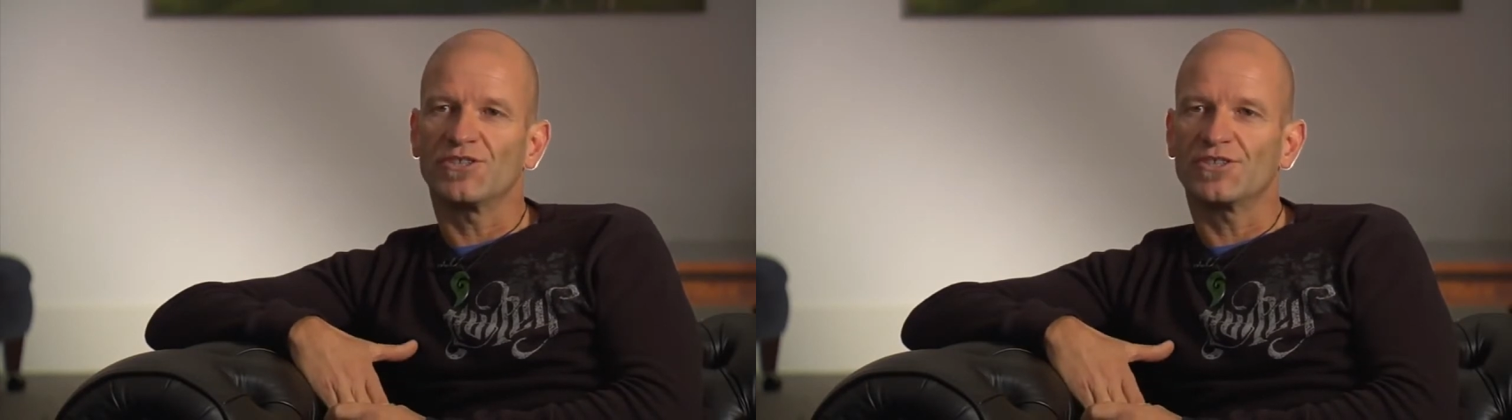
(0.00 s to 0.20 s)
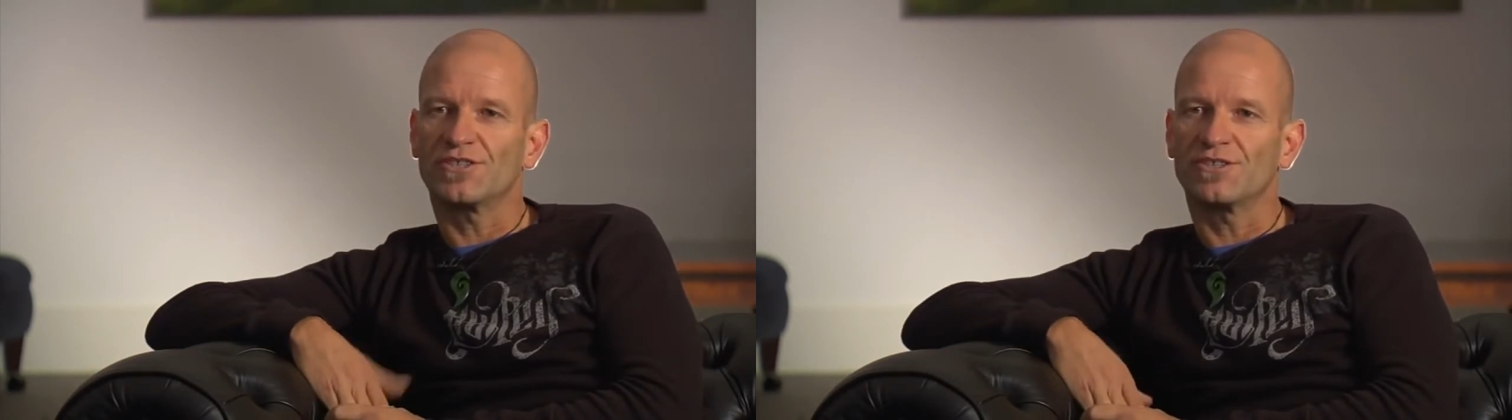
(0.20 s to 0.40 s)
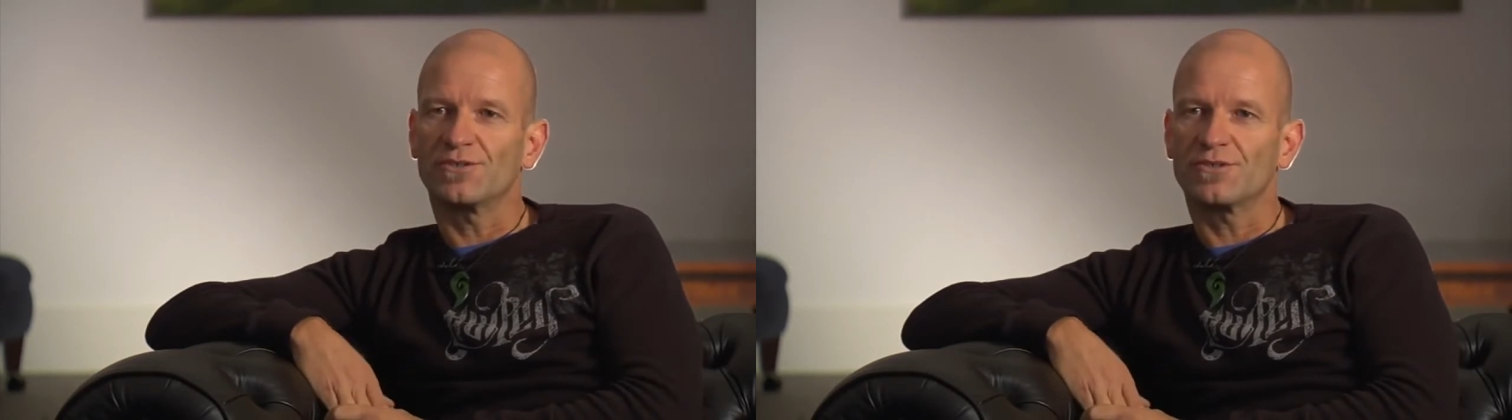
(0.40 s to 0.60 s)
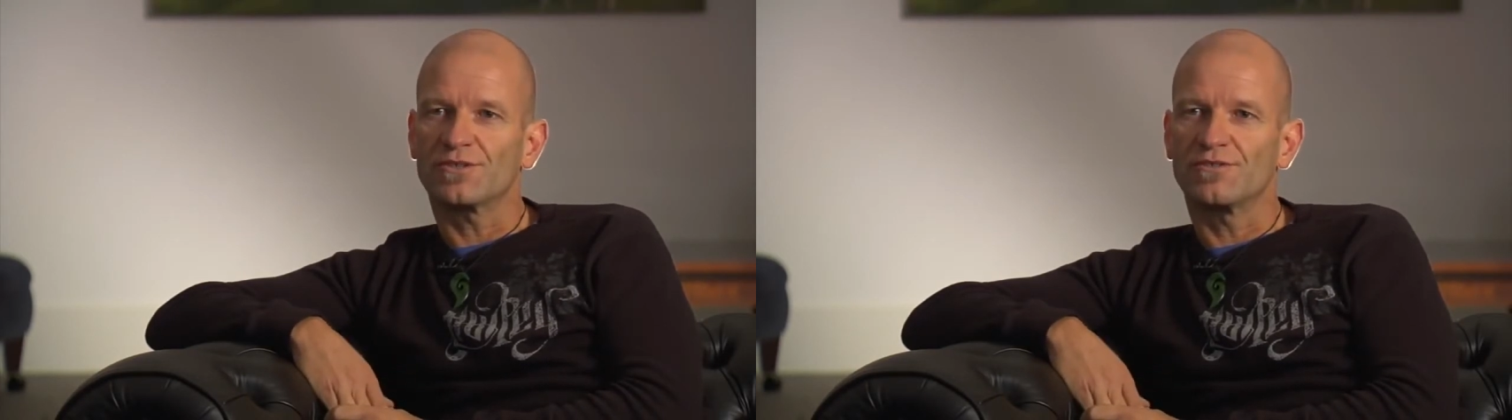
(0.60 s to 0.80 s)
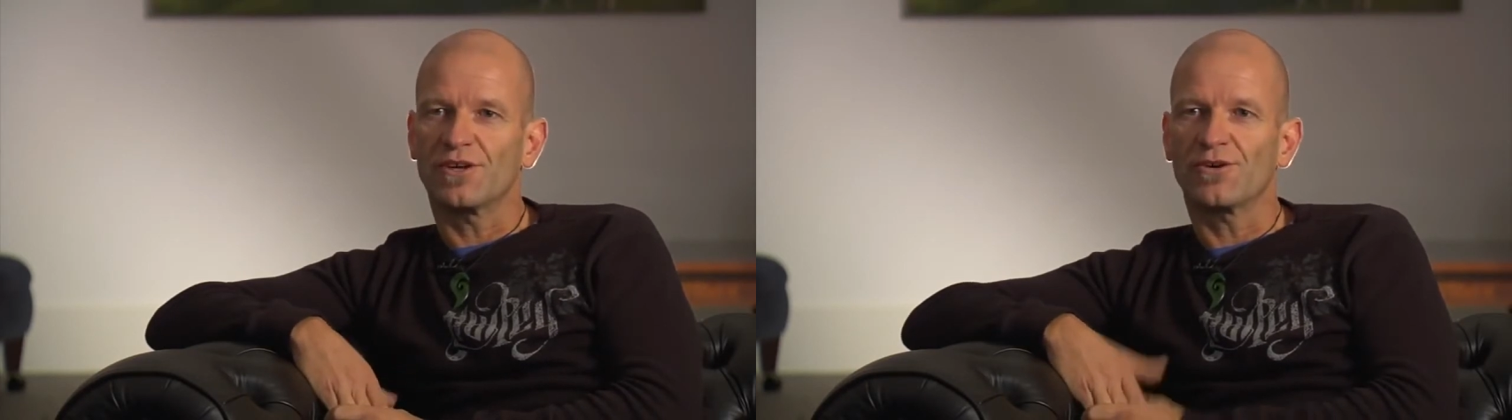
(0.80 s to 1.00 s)
you can do
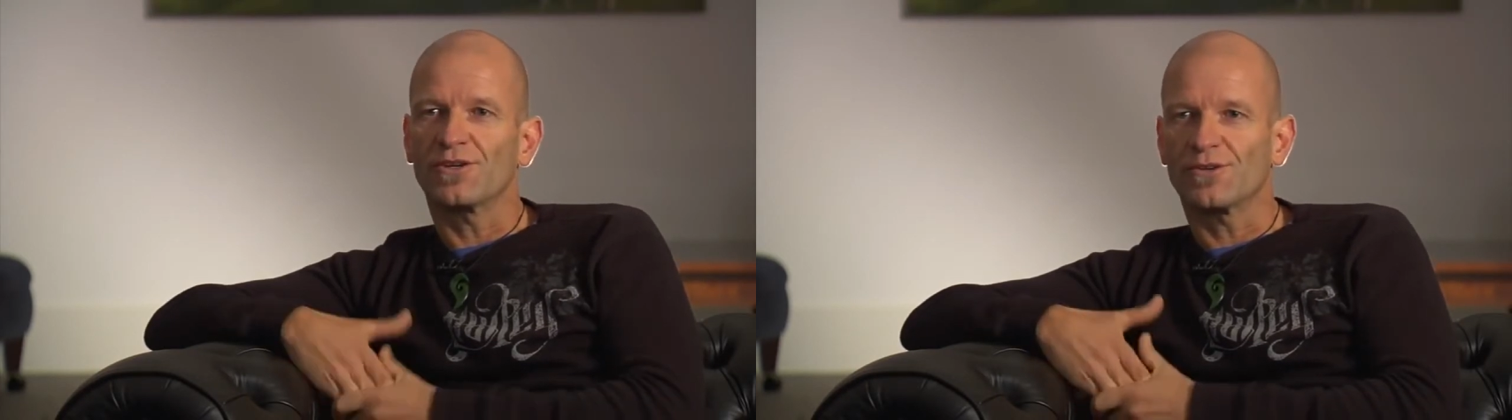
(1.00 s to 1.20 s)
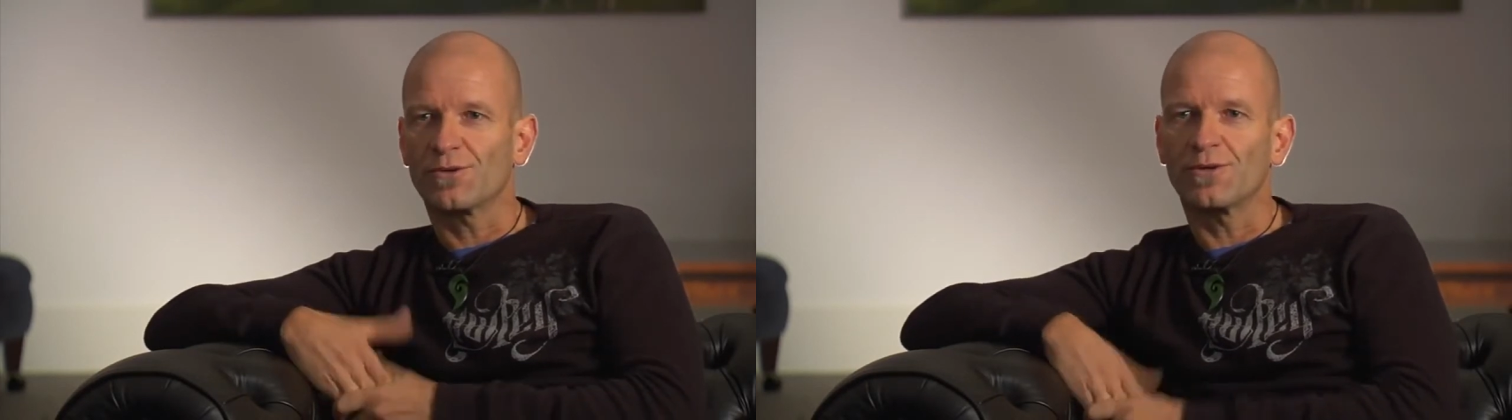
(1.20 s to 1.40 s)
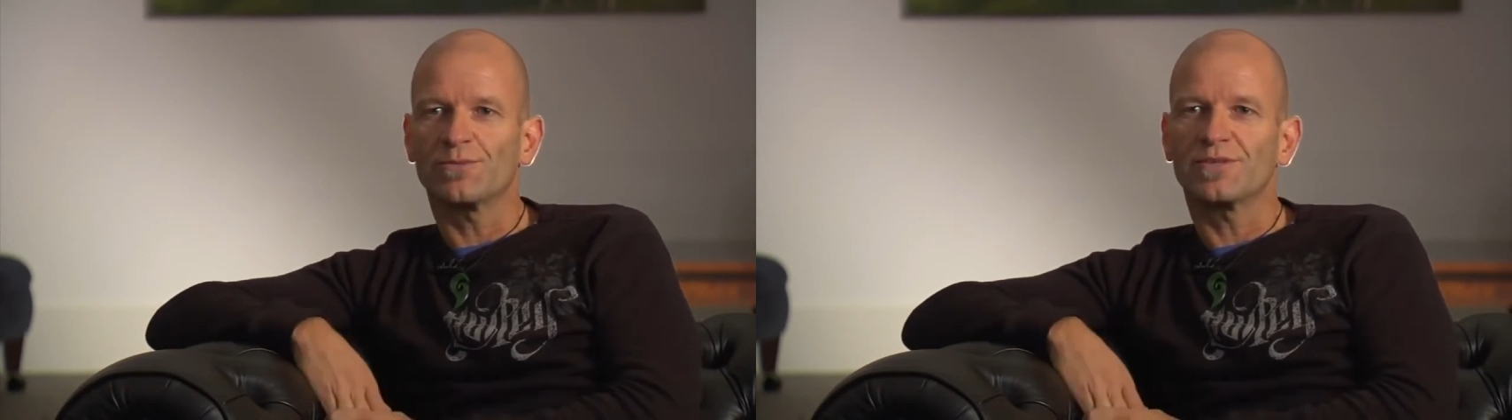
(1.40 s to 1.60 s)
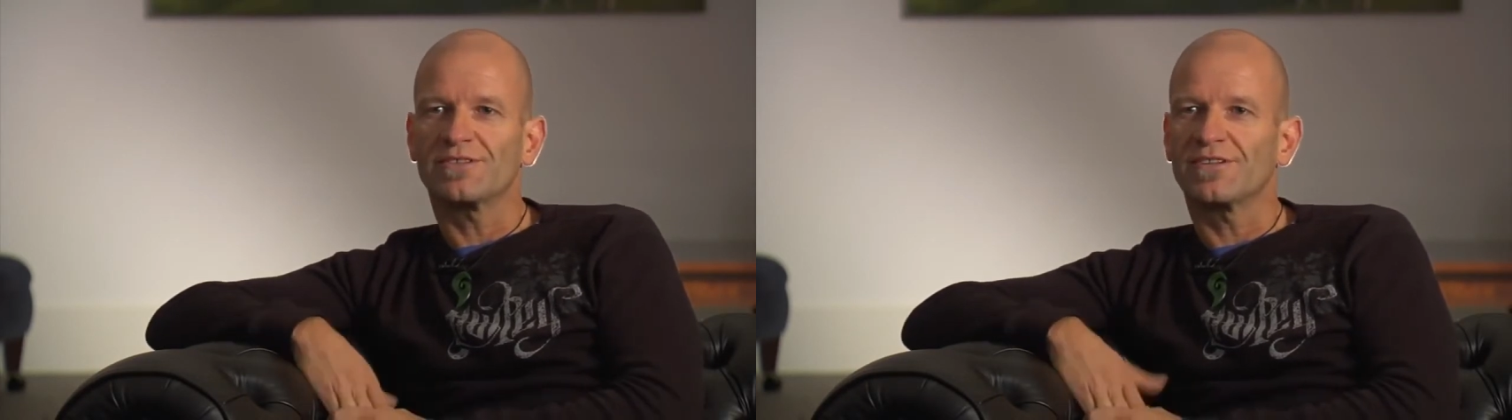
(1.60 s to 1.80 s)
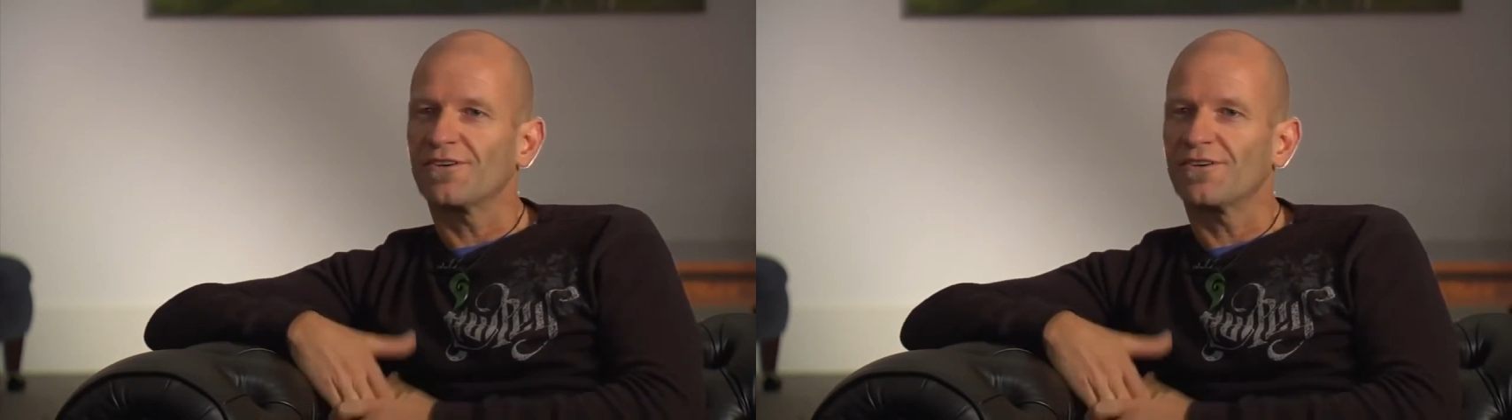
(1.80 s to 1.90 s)
is knowing your equipment,